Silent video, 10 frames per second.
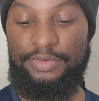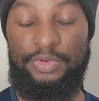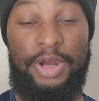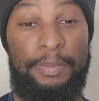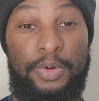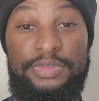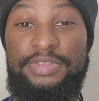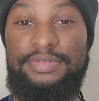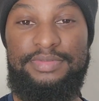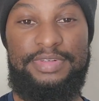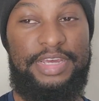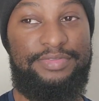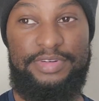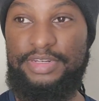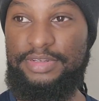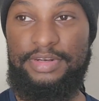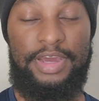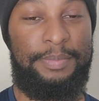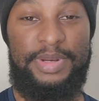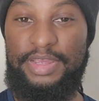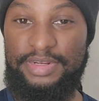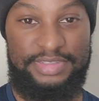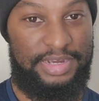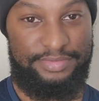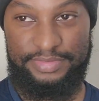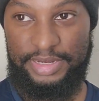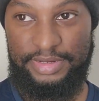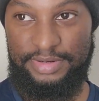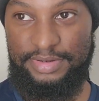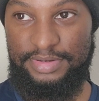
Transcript: Ramos definitely dominated that fight.